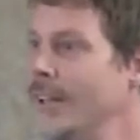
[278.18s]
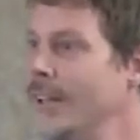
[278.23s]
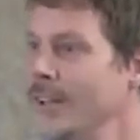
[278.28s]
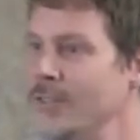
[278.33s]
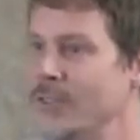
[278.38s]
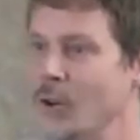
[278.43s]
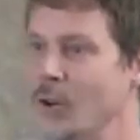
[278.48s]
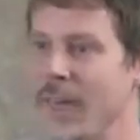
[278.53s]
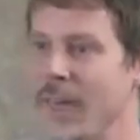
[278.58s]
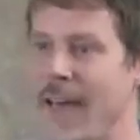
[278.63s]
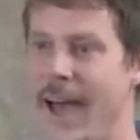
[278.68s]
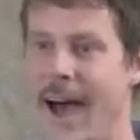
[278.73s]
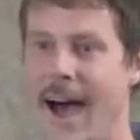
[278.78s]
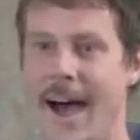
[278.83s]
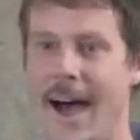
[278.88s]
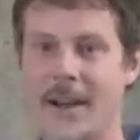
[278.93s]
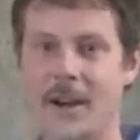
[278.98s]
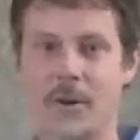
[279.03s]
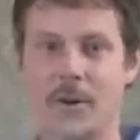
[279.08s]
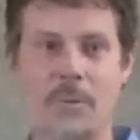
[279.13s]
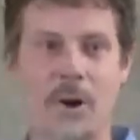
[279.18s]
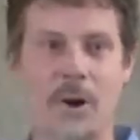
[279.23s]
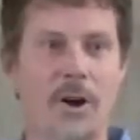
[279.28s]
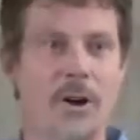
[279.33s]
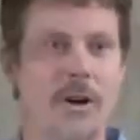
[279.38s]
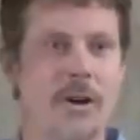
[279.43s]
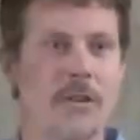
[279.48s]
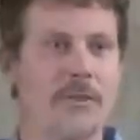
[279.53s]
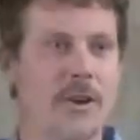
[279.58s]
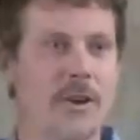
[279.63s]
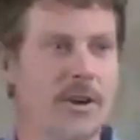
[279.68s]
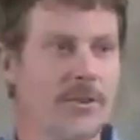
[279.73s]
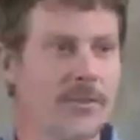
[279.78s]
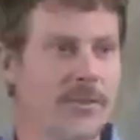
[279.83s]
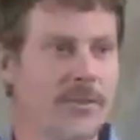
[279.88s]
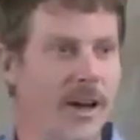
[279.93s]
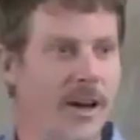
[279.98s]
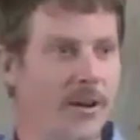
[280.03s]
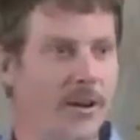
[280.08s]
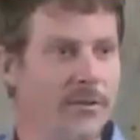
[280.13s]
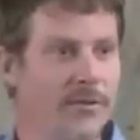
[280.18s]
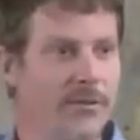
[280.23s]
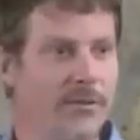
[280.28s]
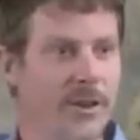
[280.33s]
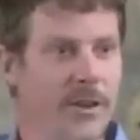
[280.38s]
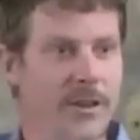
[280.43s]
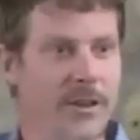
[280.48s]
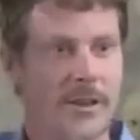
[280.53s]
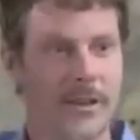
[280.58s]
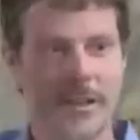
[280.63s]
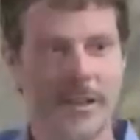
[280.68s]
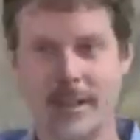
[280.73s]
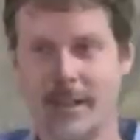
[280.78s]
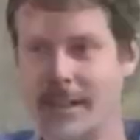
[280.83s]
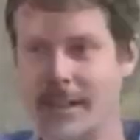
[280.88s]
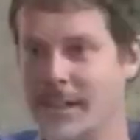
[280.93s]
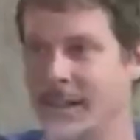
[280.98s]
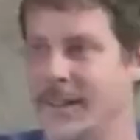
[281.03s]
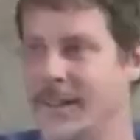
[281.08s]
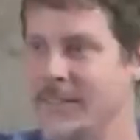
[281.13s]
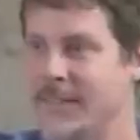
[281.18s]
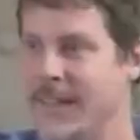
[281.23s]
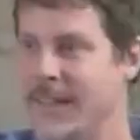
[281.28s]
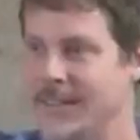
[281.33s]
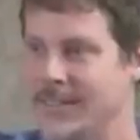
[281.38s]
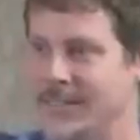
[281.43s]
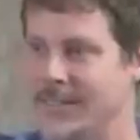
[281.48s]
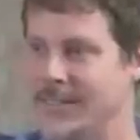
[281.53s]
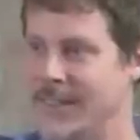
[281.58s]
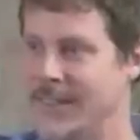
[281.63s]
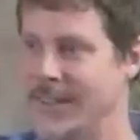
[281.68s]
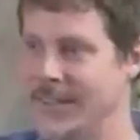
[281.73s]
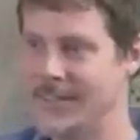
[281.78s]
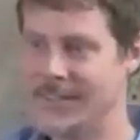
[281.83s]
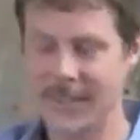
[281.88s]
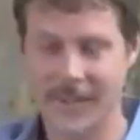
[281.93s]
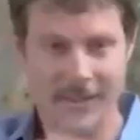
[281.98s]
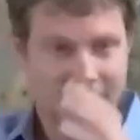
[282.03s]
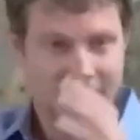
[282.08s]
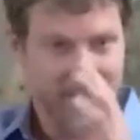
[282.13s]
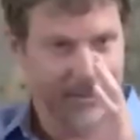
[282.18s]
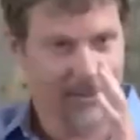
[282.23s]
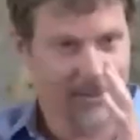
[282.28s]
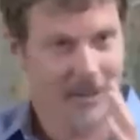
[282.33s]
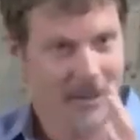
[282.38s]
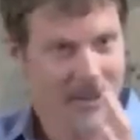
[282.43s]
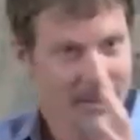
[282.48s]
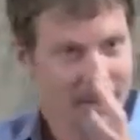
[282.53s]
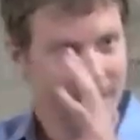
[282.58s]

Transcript: So that higher part of ourself that sees us